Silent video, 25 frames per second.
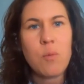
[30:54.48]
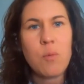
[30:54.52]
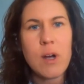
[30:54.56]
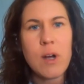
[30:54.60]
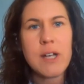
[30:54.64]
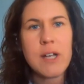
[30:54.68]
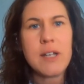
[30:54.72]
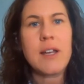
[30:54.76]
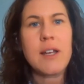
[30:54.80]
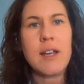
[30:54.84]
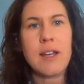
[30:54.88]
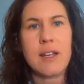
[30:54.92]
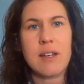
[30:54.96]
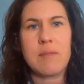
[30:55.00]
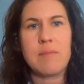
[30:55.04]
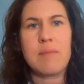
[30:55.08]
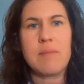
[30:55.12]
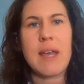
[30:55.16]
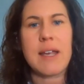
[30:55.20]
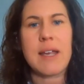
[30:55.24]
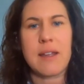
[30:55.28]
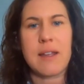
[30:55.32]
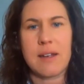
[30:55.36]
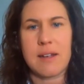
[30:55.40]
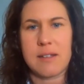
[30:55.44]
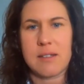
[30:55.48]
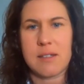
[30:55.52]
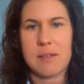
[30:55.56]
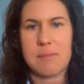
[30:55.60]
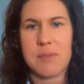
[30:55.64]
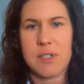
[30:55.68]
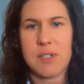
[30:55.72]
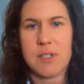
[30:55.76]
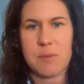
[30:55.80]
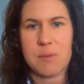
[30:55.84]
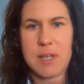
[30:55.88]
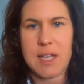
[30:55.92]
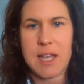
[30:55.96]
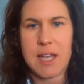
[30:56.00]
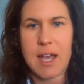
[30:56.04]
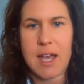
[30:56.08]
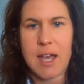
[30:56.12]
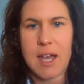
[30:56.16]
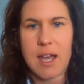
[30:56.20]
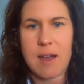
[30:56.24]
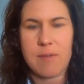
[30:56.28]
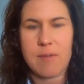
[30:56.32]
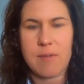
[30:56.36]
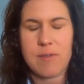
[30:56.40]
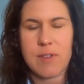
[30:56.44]
what kind of mechanisms do we
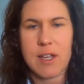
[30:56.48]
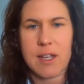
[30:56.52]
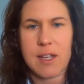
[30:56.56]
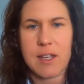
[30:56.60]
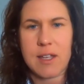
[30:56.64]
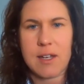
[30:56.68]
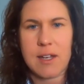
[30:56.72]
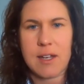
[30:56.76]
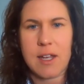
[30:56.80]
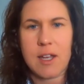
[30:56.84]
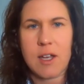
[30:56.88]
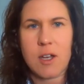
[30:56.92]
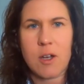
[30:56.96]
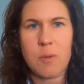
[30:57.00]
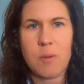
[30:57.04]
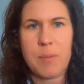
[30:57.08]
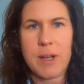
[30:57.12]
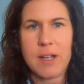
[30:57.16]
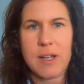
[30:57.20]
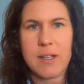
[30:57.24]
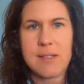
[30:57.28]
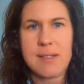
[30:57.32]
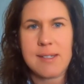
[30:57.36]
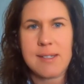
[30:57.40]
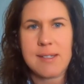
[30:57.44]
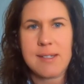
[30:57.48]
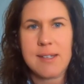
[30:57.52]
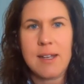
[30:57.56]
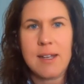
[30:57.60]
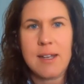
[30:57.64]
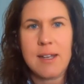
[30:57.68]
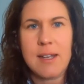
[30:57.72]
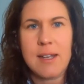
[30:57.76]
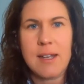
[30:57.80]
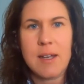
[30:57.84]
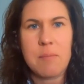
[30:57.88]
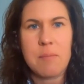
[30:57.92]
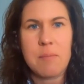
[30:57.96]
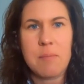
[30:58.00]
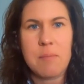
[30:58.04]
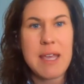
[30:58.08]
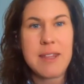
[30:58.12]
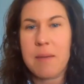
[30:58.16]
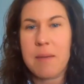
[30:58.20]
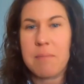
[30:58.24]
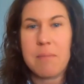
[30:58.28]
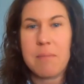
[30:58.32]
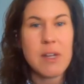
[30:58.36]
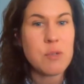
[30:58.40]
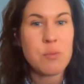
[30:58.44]
have that can help us
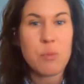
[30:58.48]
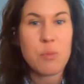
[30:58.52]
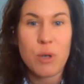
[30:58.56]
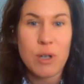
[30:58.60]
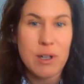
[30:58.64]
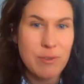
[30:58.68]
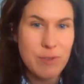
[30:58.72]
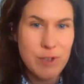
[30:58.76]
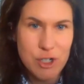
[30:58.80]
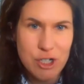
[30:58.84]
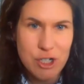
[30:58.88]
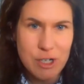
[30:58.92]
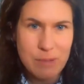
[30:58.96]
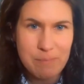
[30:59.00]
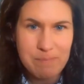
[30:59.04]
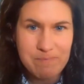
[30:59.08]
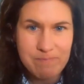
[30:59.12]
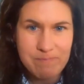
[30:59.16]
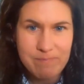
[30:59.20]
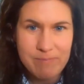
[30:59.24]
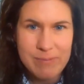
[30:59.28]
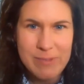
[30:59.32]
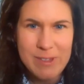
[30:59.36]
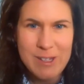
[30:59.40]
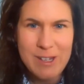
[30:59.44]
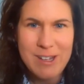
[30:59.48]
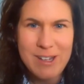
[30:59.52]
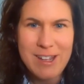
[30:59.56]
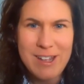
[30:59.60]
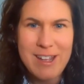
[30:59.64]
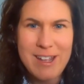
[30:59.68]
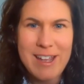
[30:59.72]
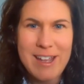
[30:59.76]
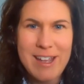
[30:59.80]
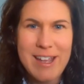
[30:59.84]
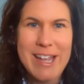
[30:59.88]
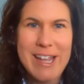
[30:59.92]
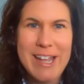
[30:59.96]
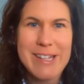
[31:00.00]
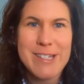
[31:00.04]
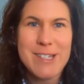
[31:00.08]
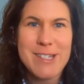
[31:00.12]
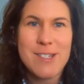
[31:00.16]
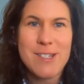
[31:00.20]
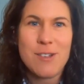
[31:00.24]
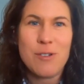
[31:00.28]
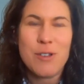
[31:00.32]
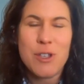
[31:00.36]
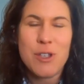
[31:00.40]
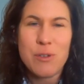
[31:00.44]
make that much more efficient?
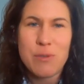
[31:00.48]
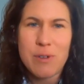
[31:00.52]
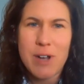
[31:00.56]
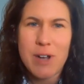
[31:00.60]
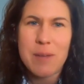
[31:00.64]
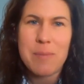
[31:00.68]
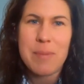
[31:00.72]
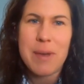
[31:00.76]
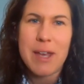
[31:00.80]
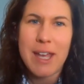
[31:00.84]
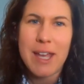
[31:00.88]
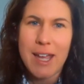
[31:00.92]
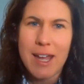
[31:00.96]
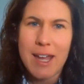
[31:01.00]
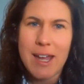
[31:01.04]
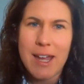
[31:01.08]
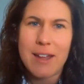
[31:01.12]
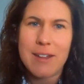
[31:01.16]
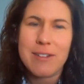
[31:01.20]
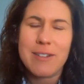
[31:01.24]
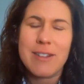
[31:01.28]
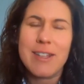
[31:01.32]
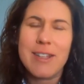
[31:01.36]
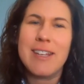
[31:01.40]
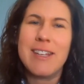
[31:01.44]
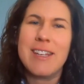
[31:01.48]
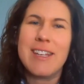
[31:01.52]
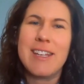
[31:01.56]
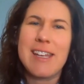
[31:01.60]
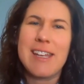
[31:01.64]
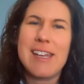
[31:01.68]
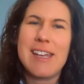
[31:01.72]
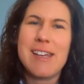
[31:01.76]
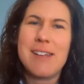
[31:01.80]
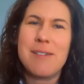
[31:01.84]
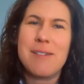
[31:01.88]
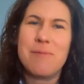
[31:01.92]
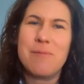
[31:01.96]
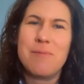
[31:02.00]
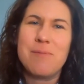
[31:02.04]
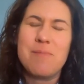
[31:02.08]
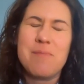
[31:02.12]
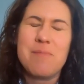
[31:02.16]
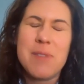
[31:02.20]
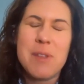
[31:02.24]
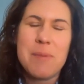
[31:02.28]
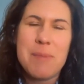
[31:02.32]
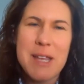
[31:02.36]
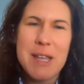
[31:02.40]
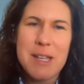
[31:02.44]
And so UiPath
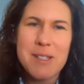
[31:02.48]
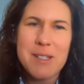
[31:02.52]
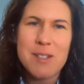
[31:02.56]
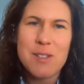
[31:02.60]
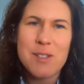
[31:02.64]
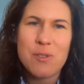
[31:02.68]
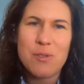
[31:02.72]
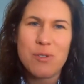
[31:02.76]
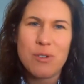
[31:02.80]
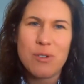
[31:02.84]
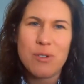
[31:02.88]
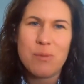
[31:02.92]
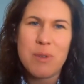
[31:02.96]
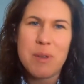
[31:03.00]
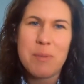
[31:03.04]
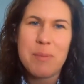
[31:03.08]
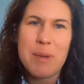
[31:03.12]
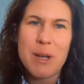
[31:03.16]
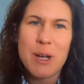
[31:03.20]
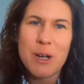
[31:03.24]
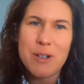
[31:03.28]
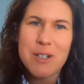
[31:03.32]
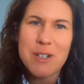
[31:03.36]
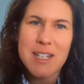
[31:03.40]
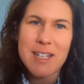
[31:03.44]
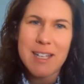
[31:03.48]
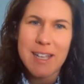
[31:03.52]
and the Mason School, we paired